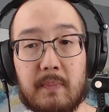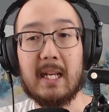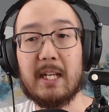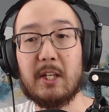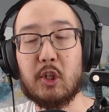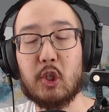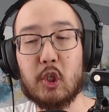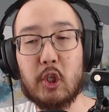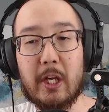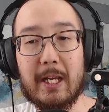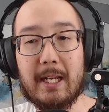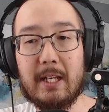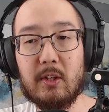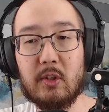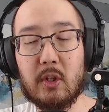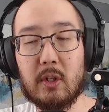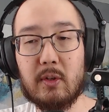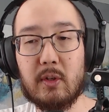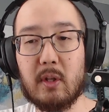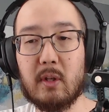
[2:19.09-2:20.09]
It
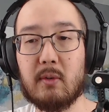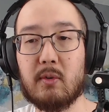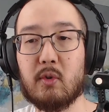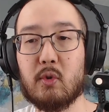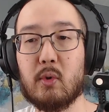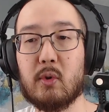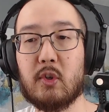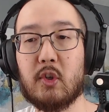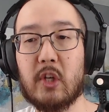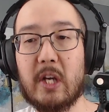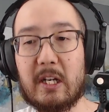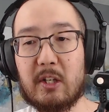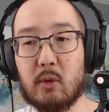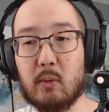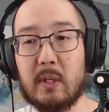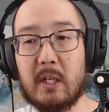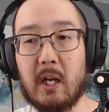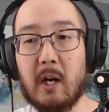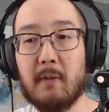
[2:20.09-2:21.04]
changes the trajectory